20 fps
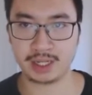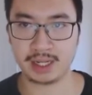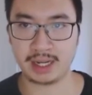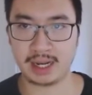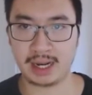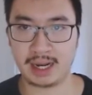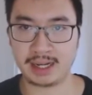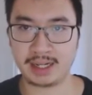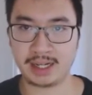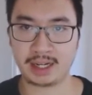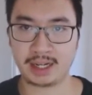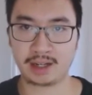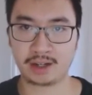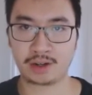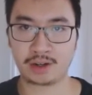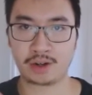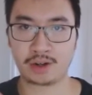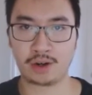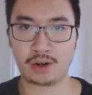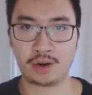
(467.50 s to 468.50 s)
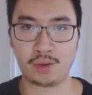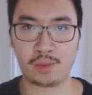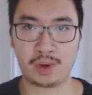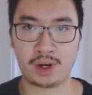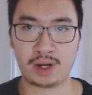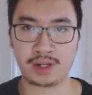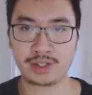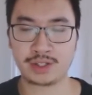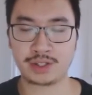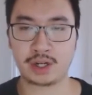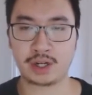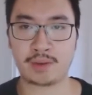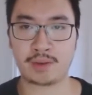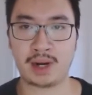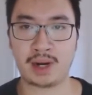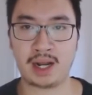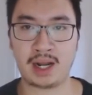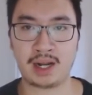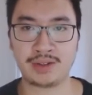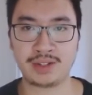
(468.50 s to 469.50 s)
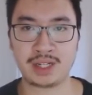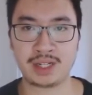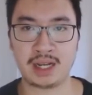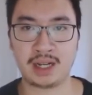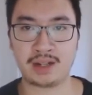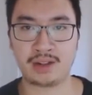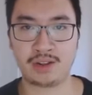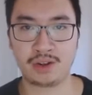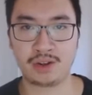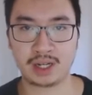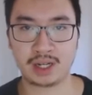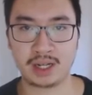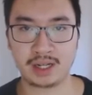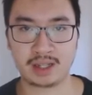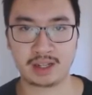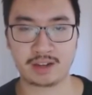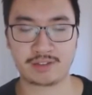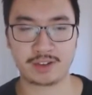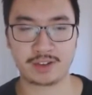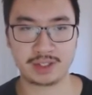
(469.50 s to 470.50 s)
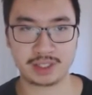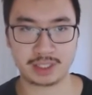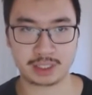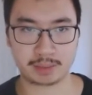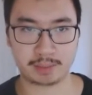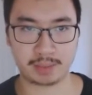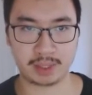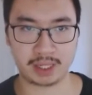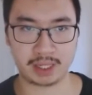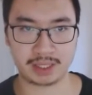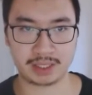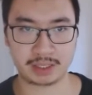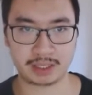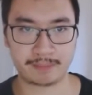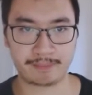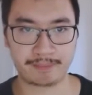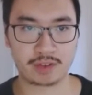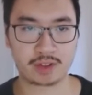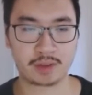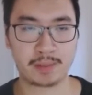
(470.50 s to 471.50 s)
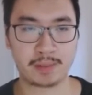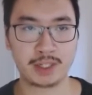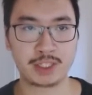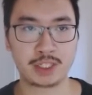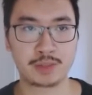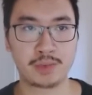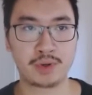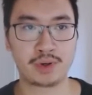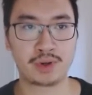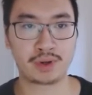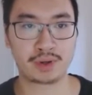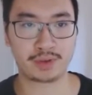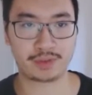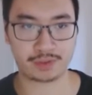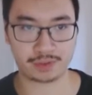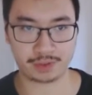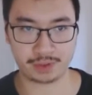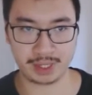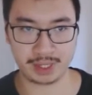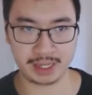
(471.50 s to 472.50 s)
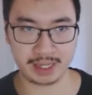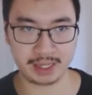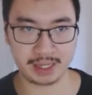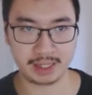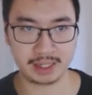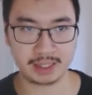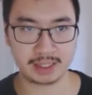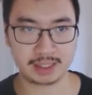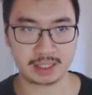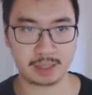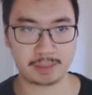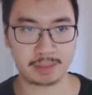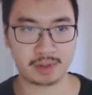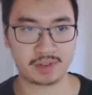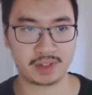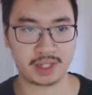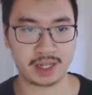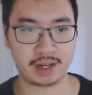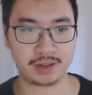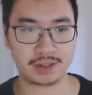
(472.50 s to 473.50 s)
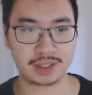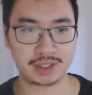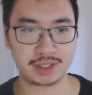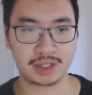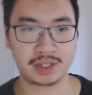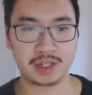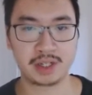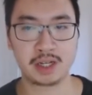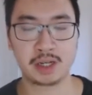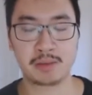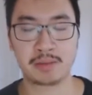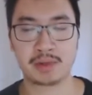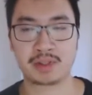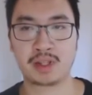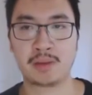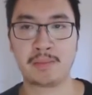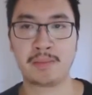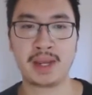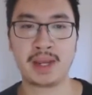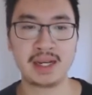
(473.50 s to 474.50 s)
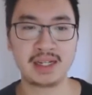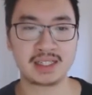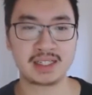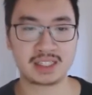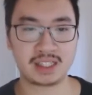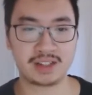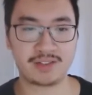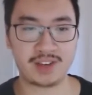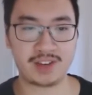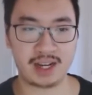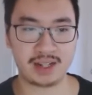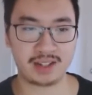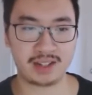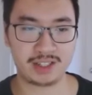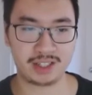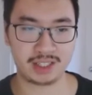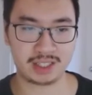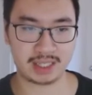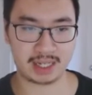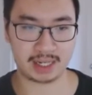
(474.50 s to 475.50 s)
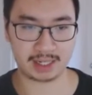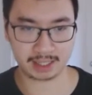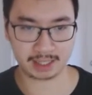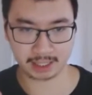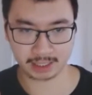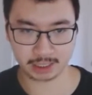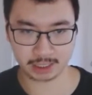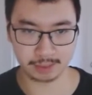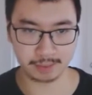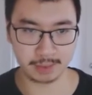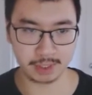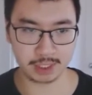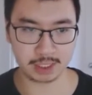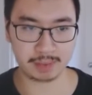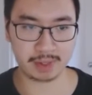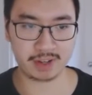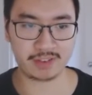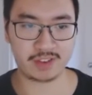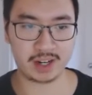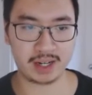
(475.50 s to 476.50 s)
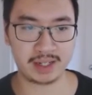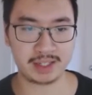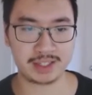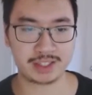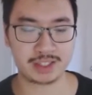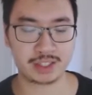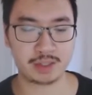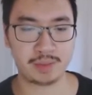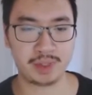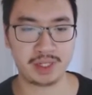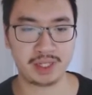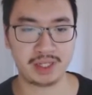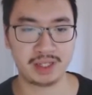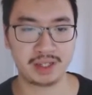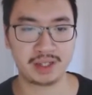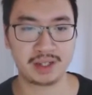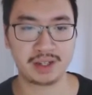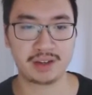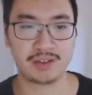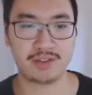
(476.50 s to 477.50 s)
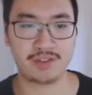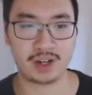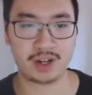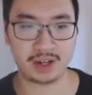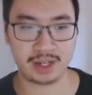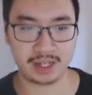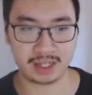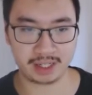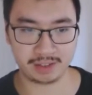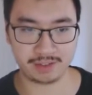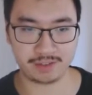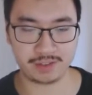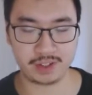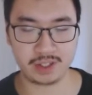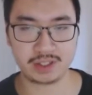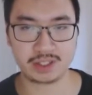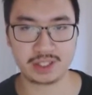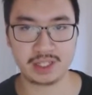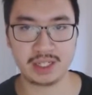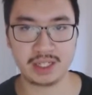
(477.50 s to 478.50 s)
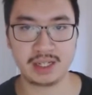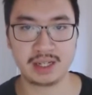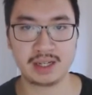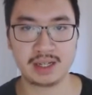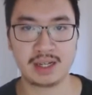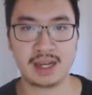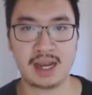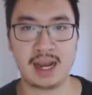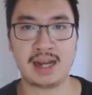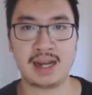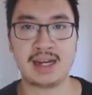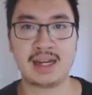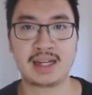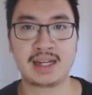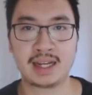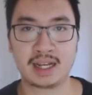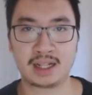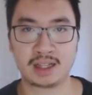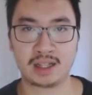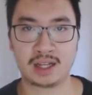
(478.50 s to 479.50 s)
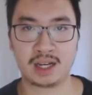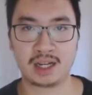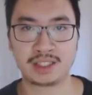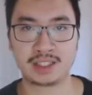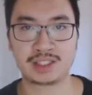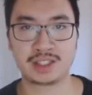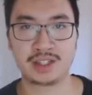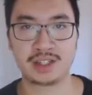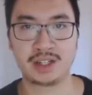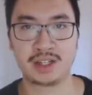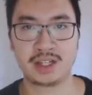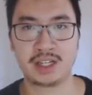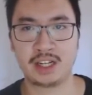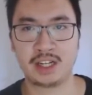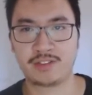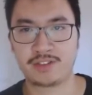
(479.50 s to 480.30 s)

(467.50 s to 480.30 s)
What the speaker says: and they can go wander around and look at different displays. It's a much more free type of layout, but the main disadvantage is that customers may find this to be very confusing and they get lost if